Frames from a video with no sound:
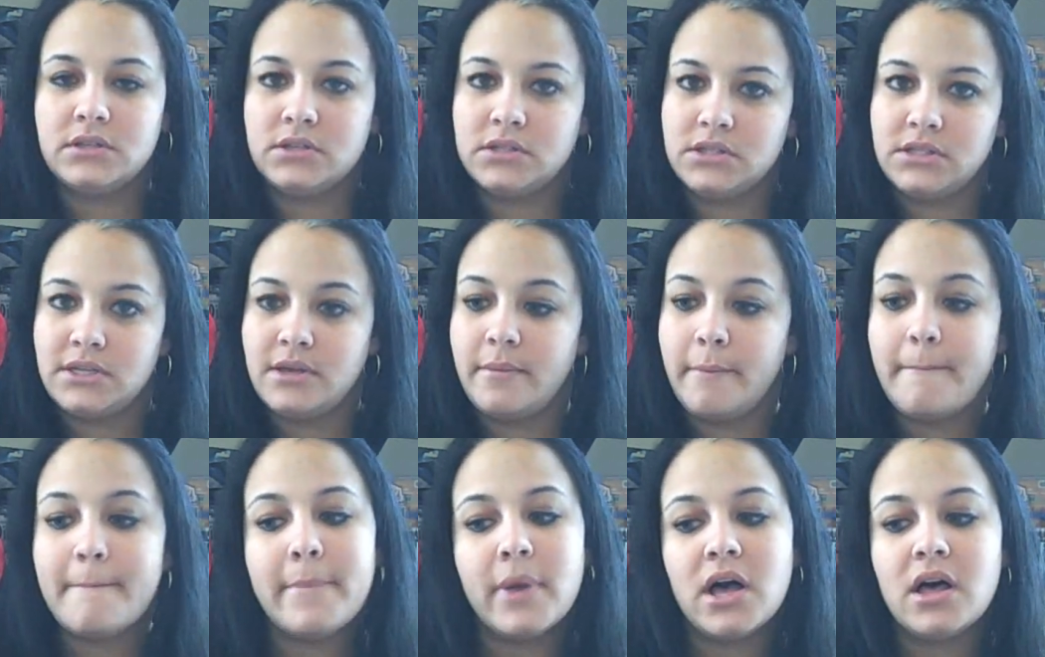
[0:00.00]

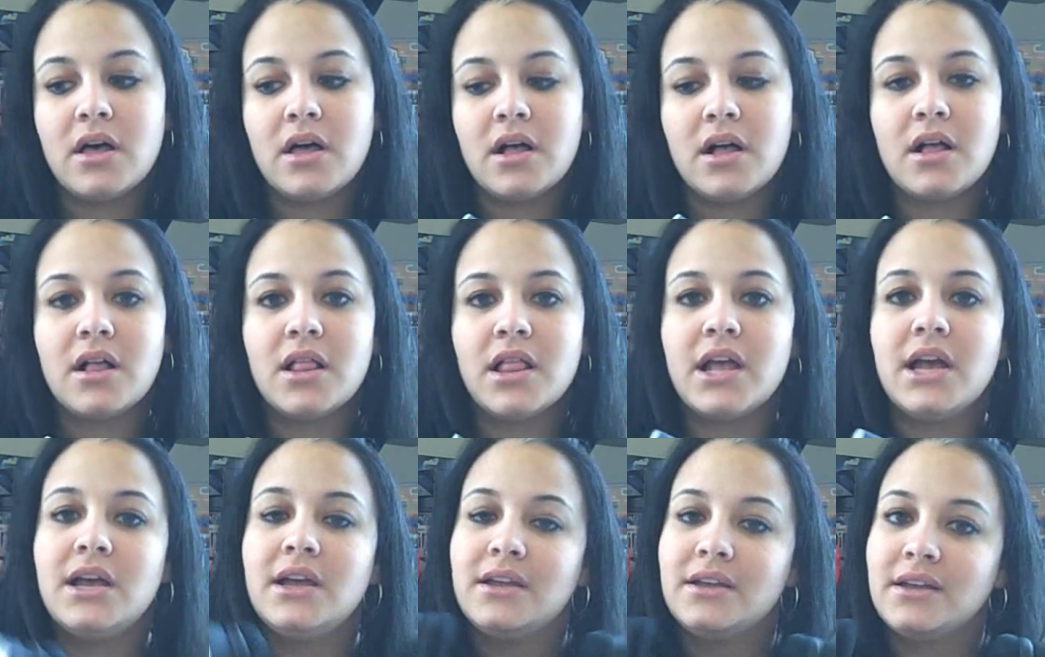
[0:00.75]
Simple.
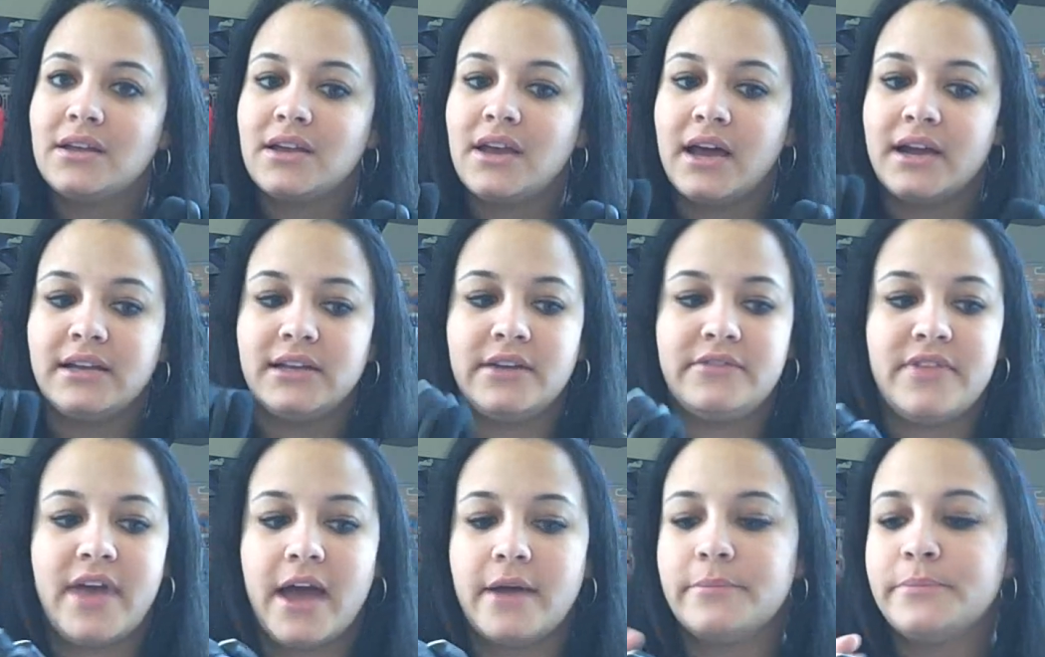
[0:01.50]
Gotta
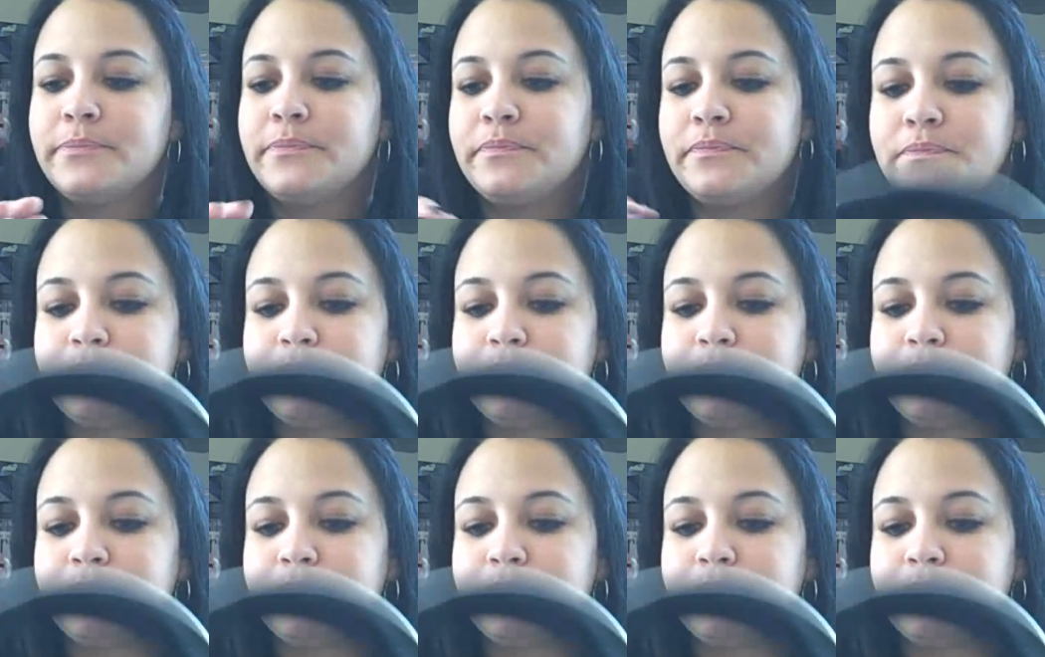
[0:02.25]
love that.